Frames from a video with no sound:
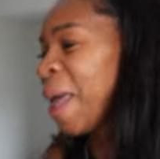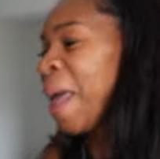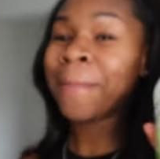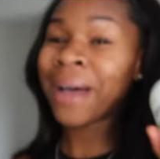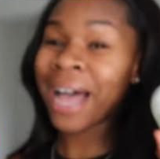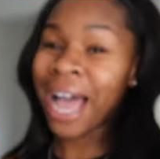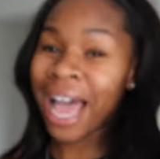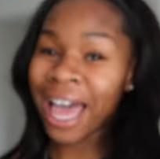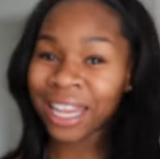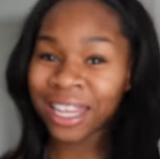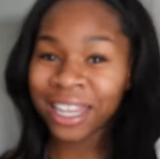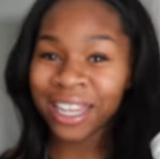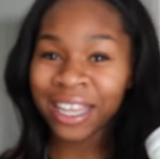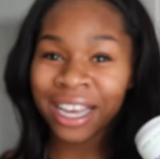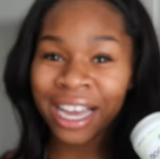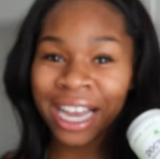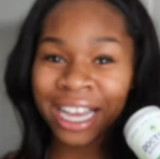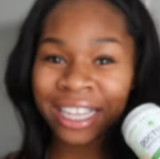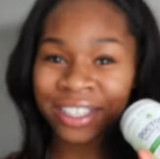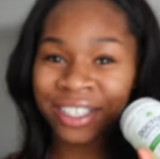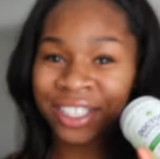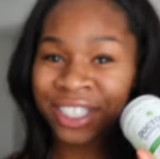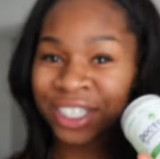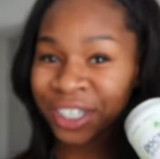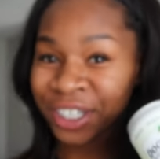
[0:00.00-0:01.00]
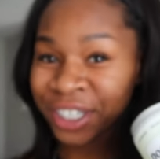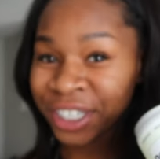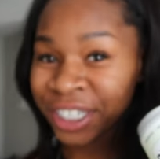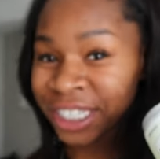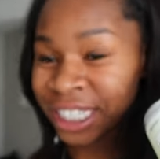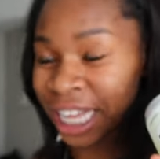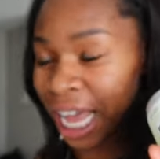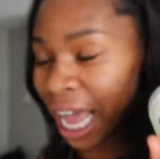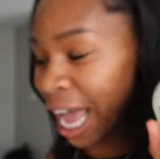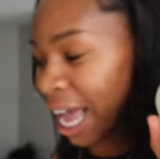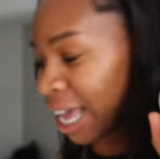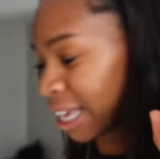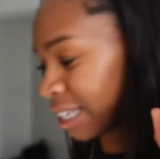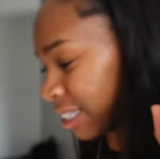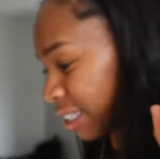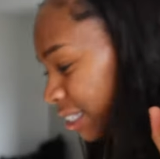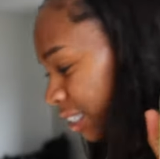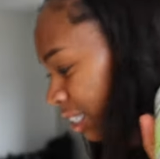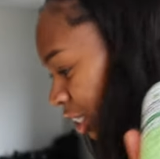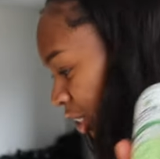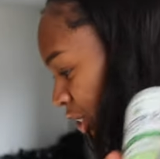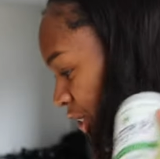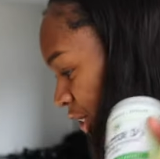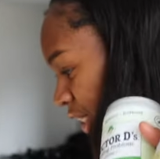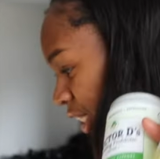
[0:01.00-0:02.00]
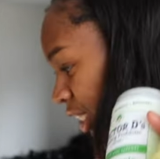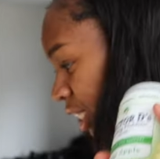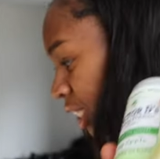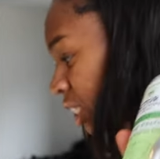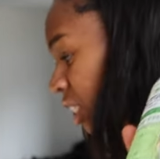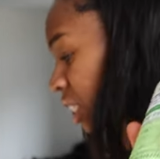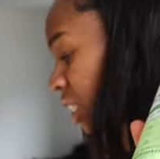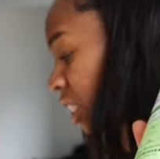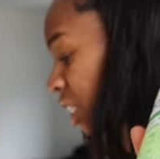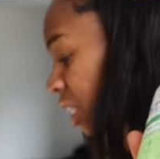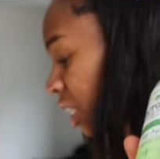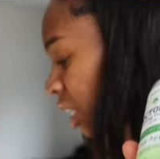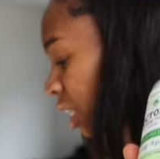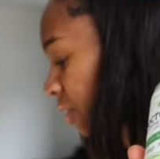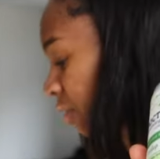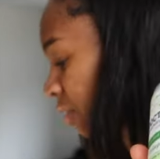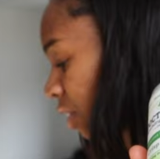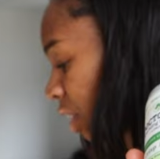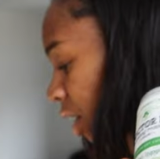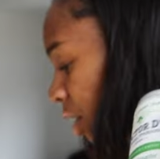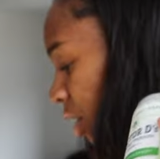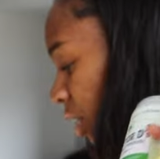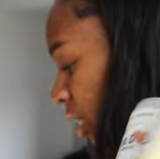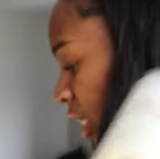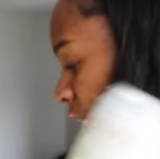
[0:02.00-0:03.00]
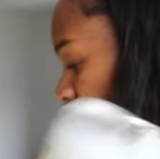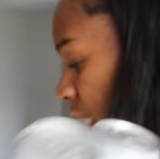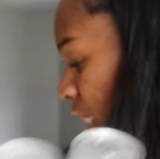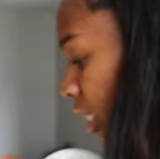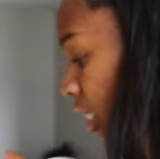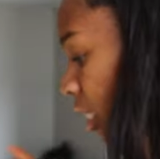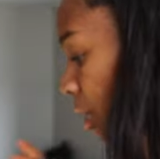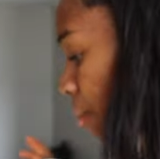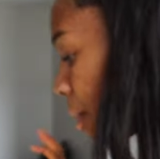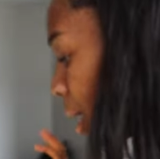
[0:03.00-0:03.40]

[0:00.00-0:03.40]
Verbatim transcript: But I love, I, seri I seriously love Dr. D's.